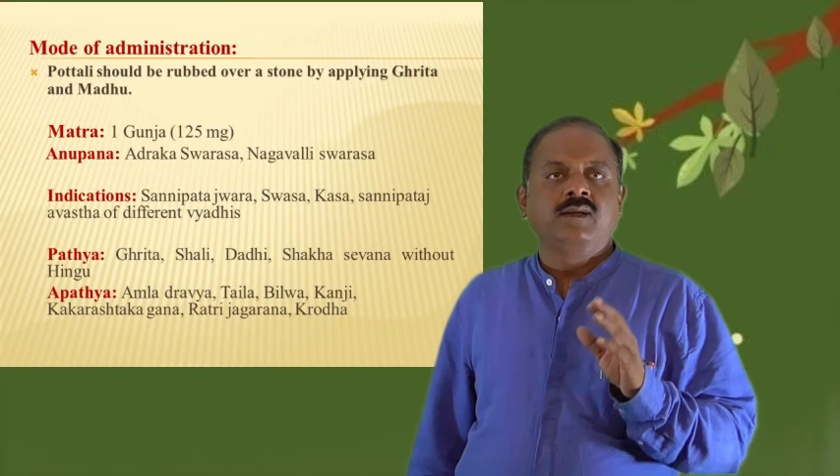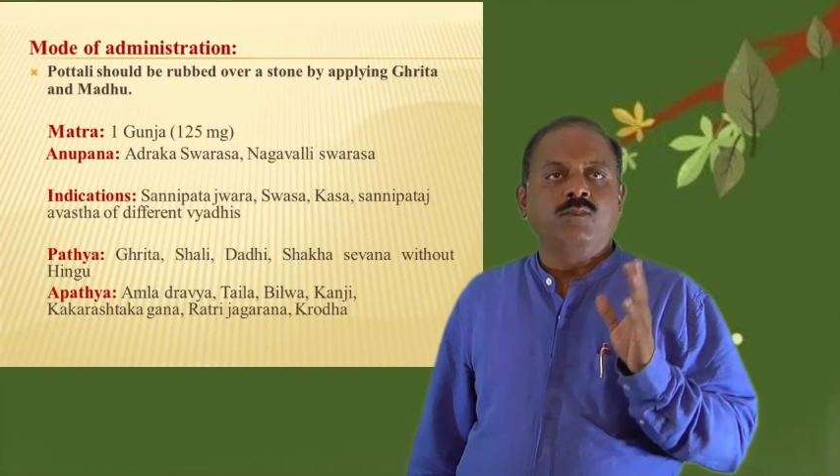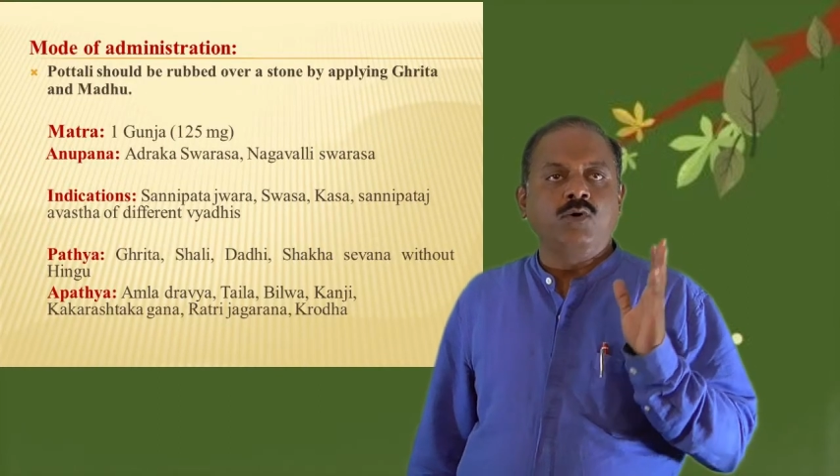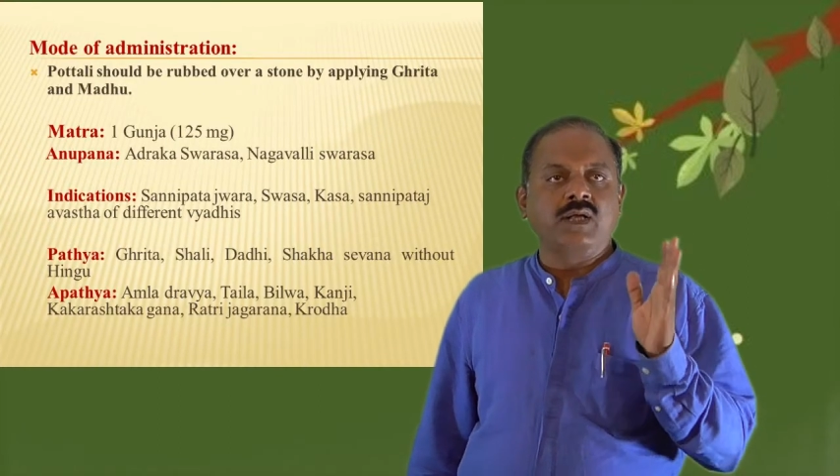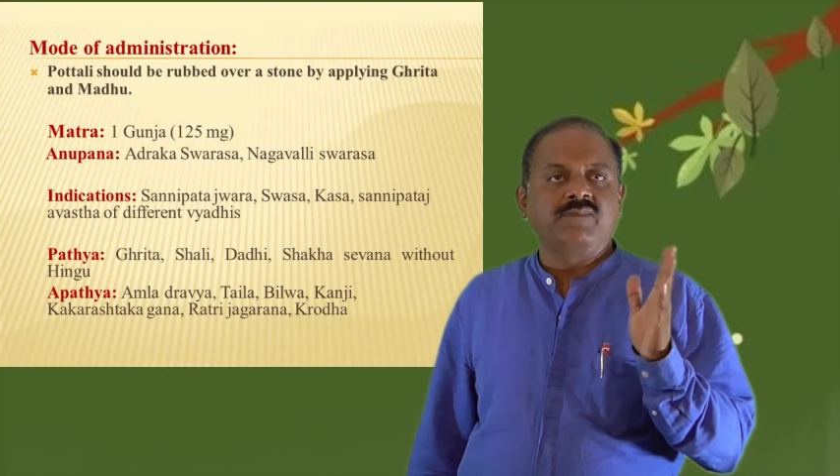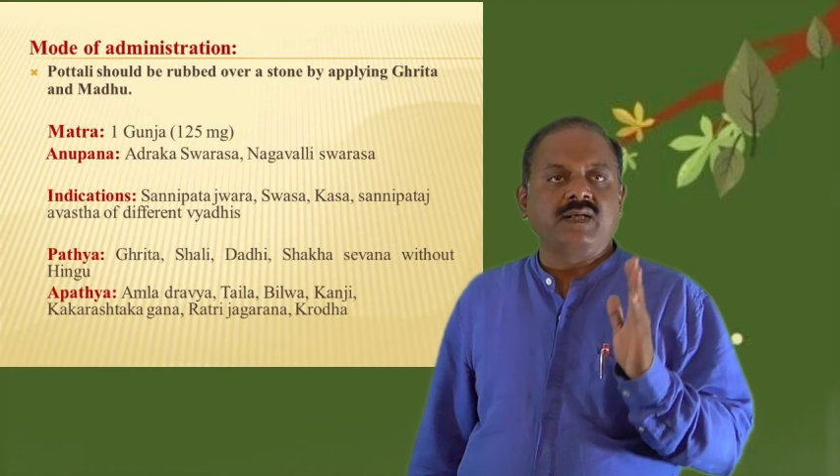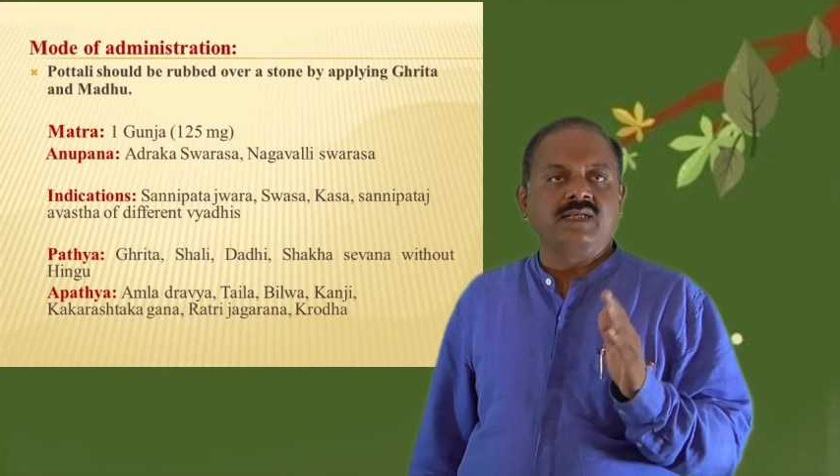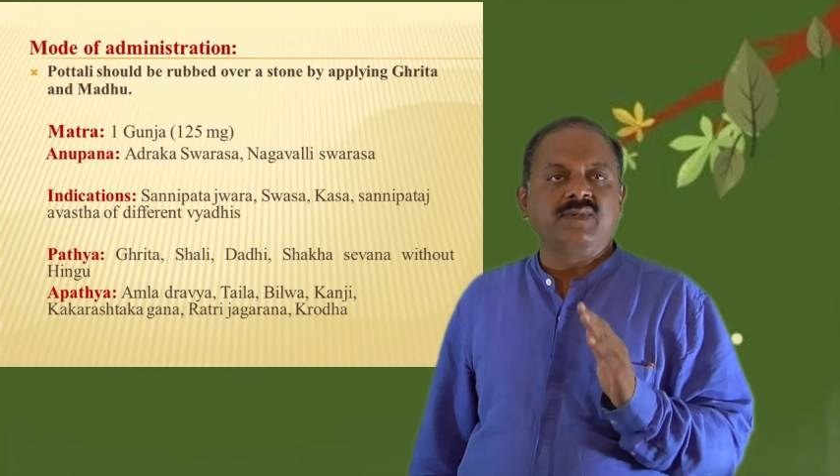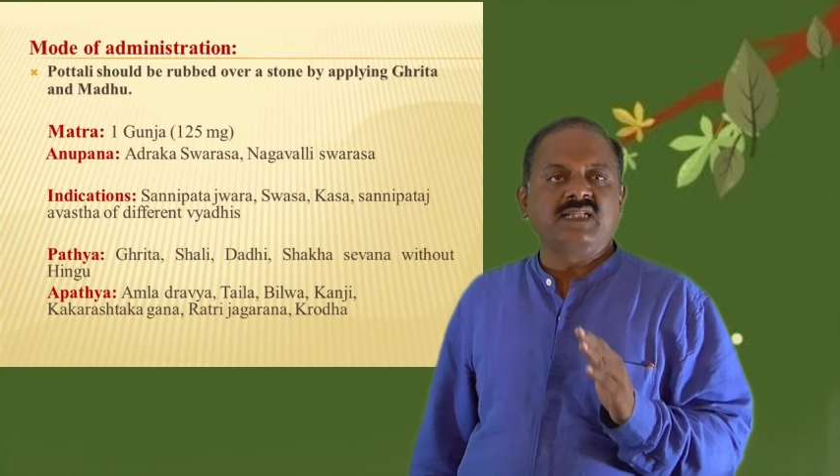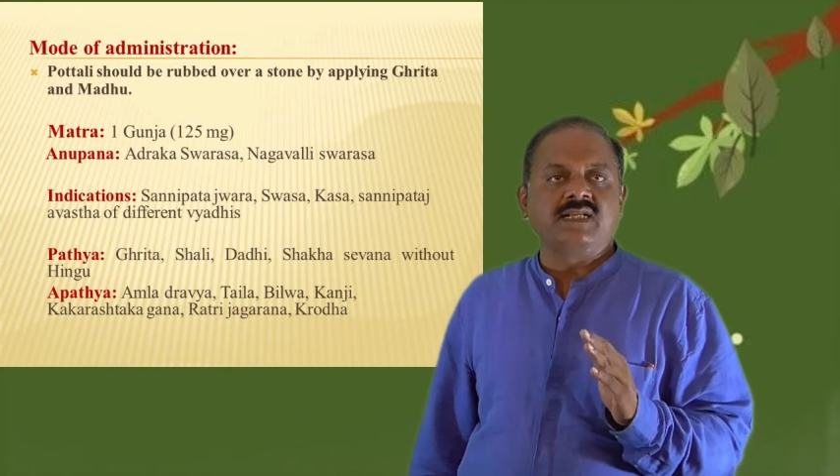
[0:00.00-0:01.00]
Mode of
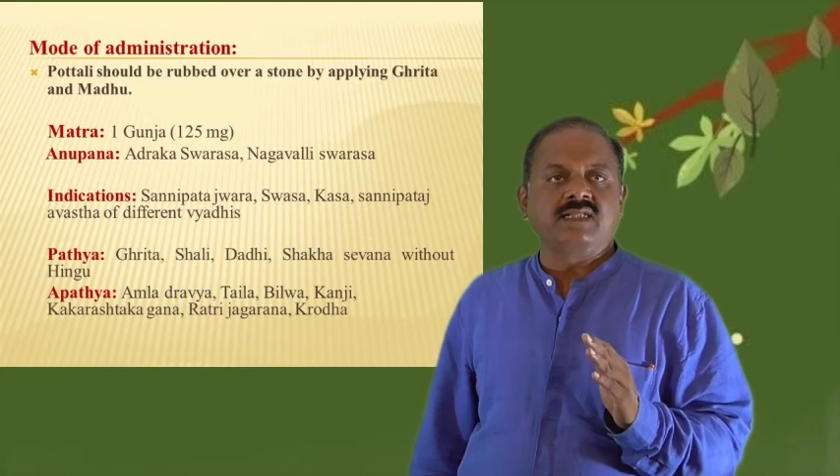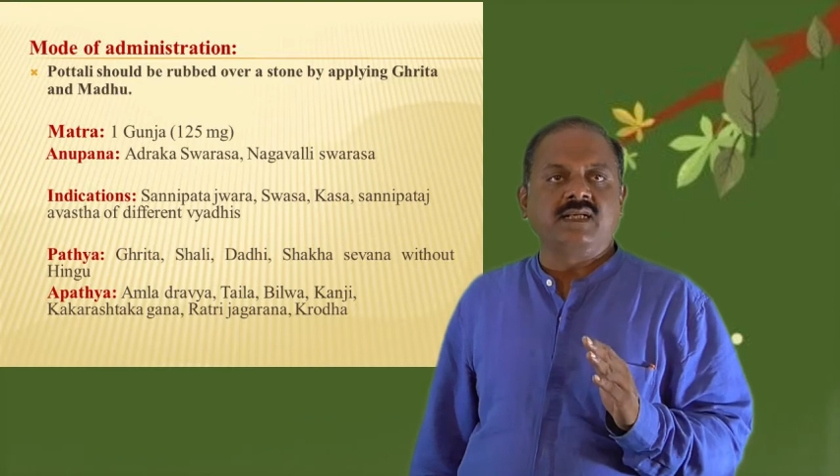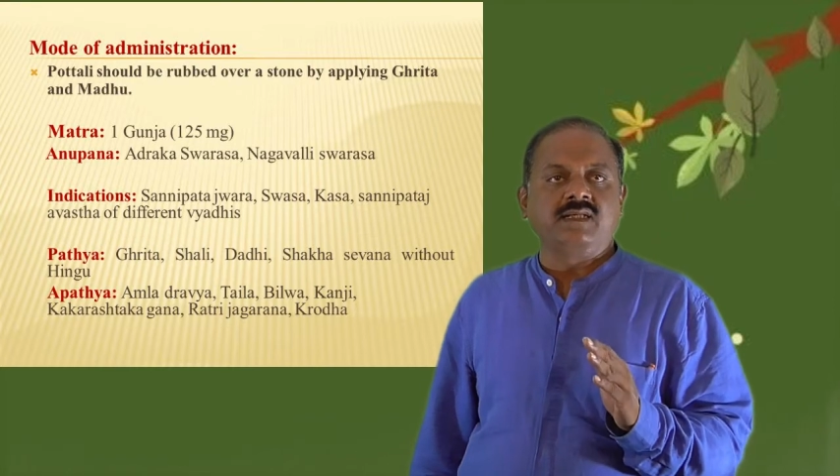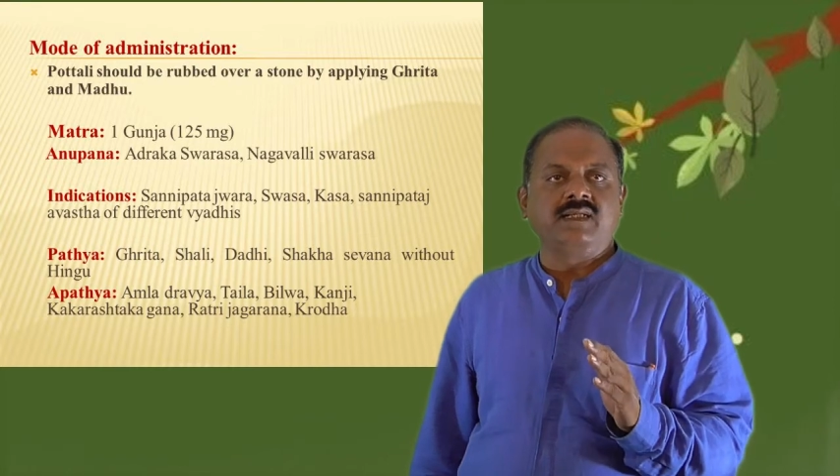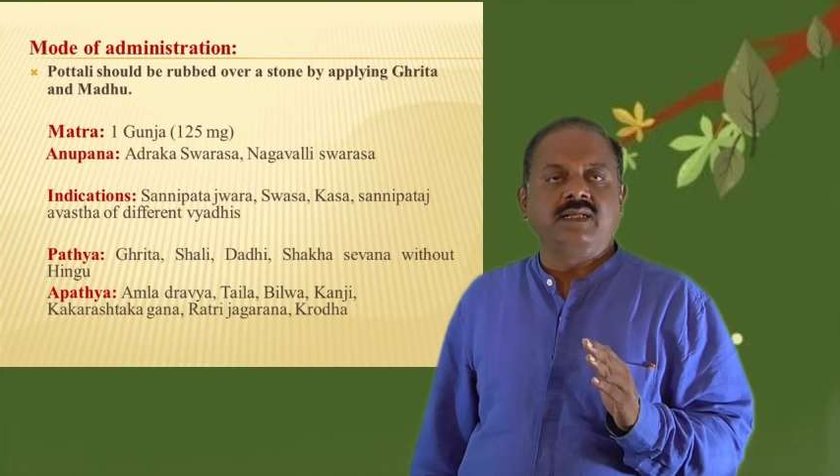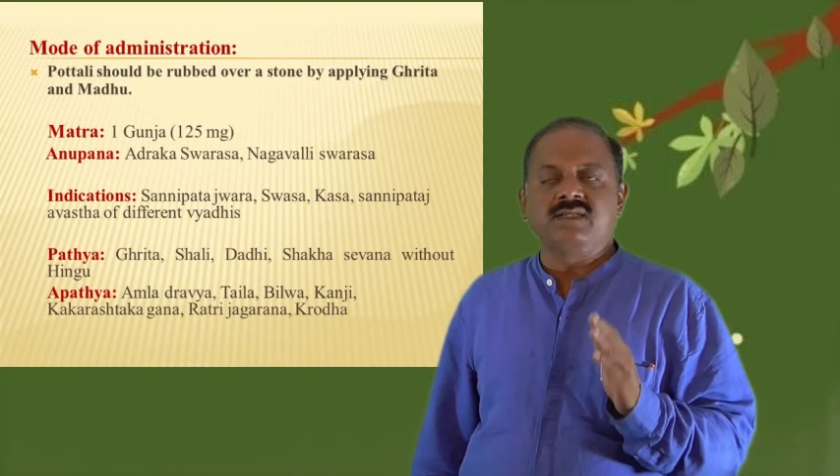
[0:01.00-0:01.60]
administration.